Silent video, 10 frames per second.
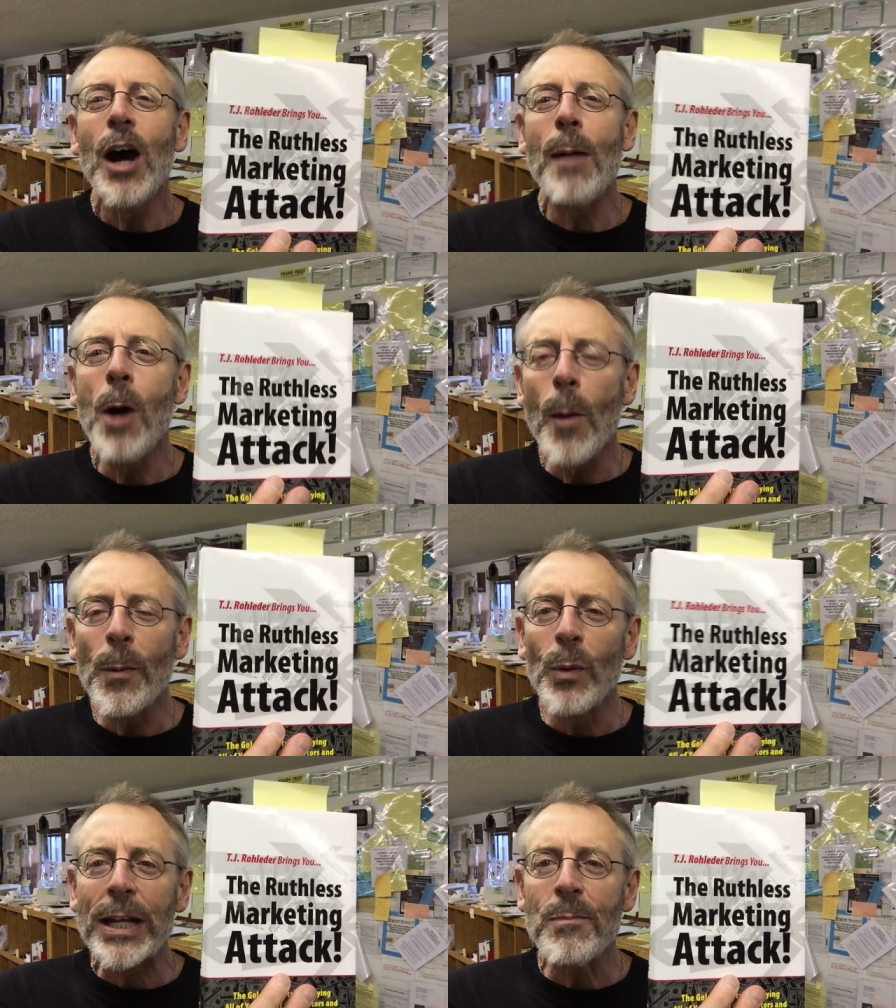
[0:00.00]
I'm
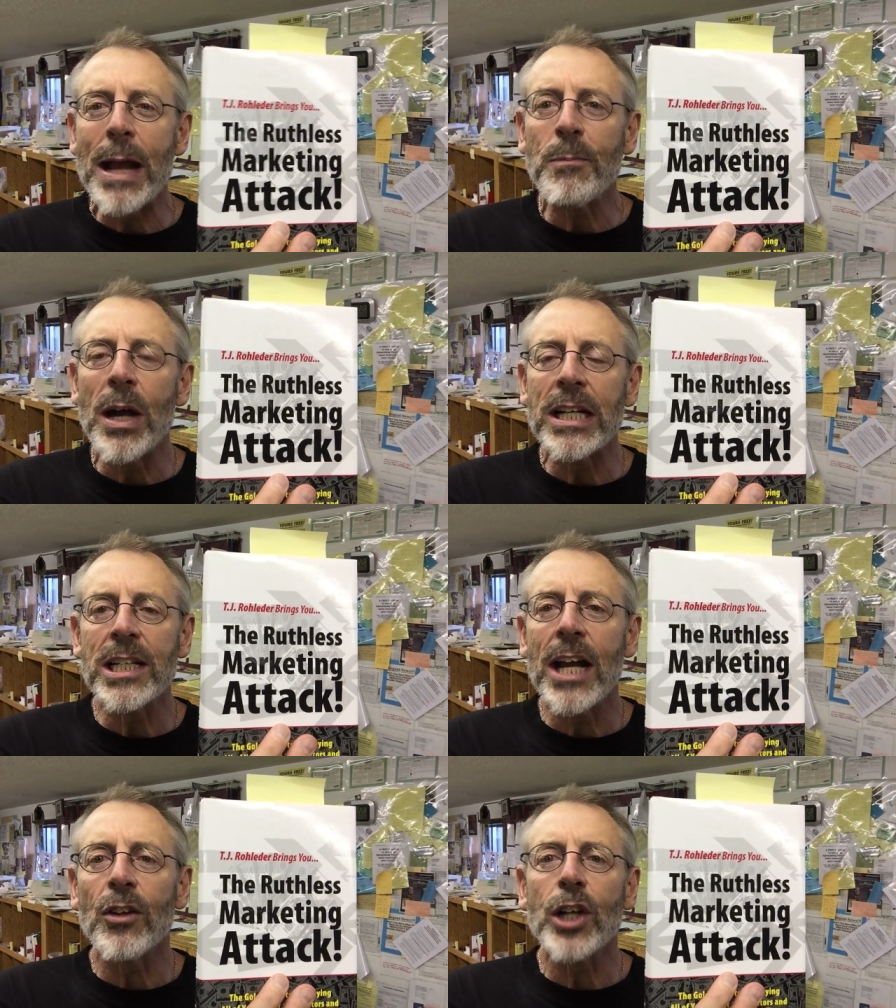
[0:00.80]
hoping we can make money
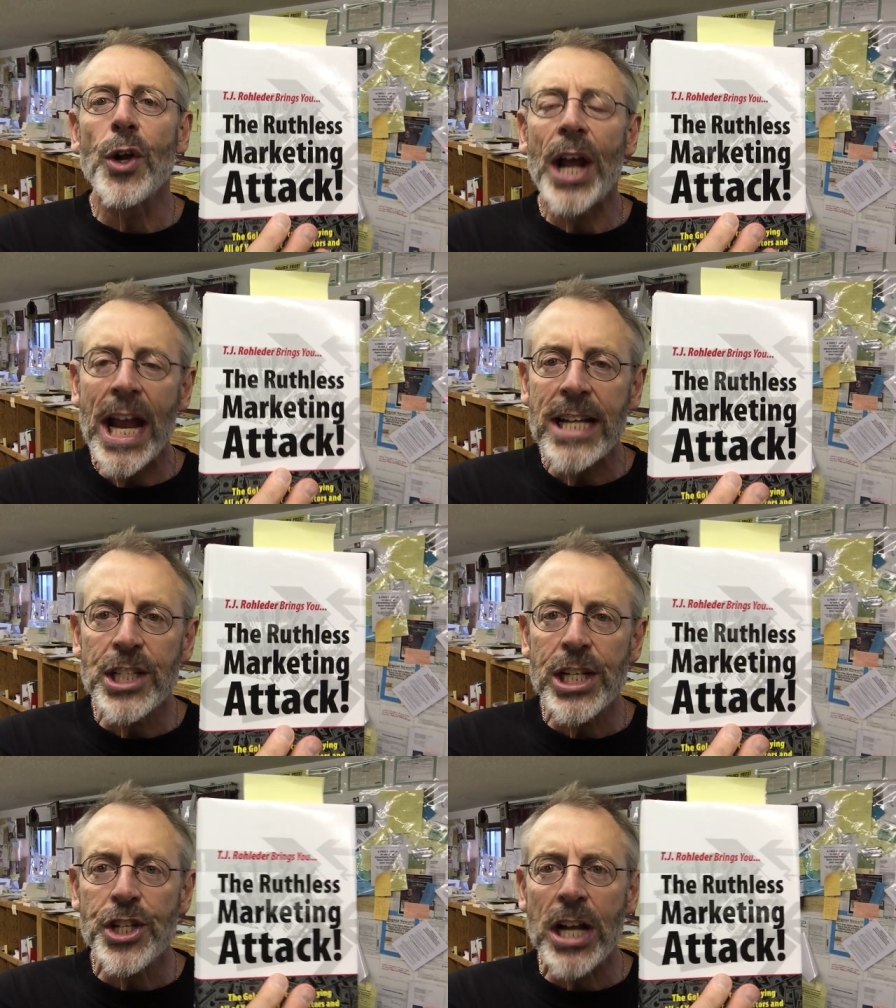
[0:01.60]
together. Go to
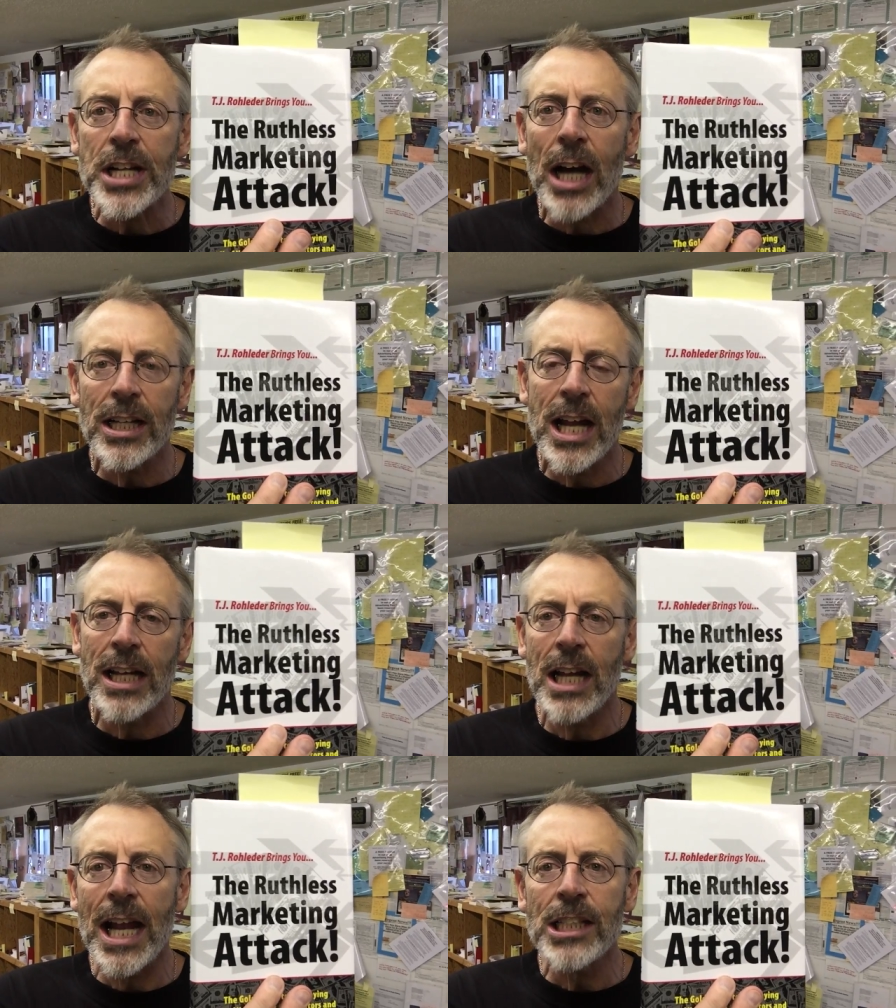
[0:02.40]

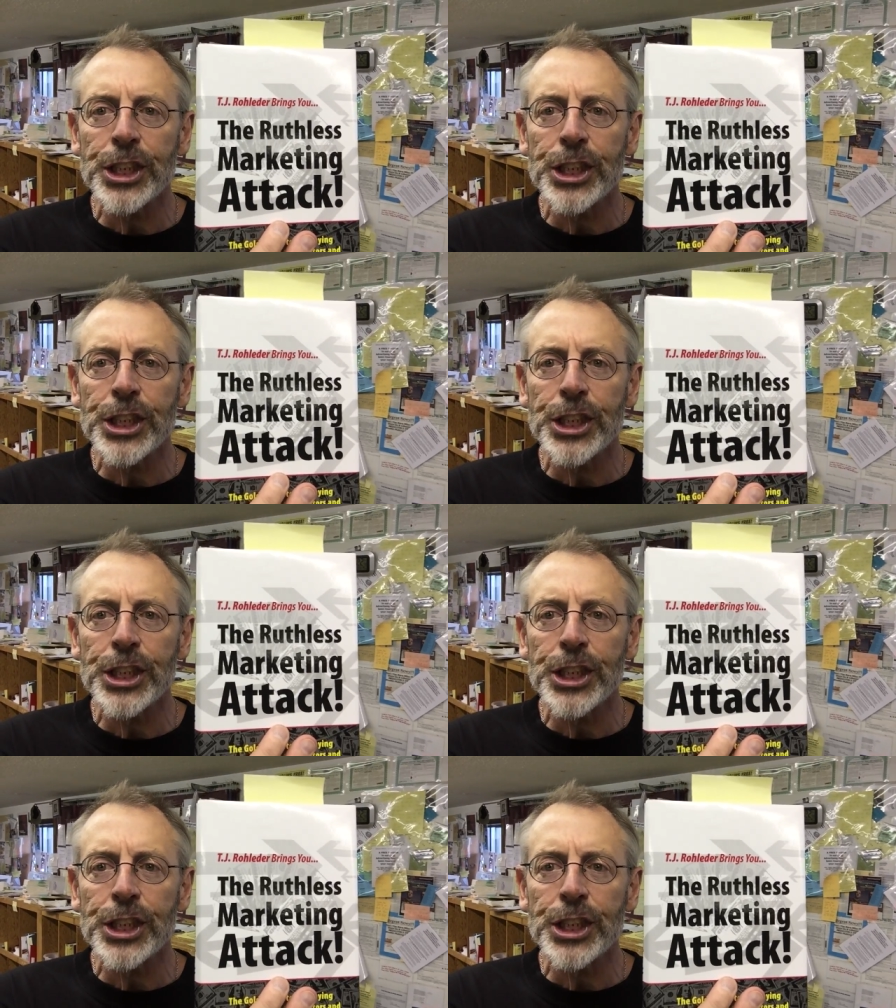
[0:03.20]
heytj.net,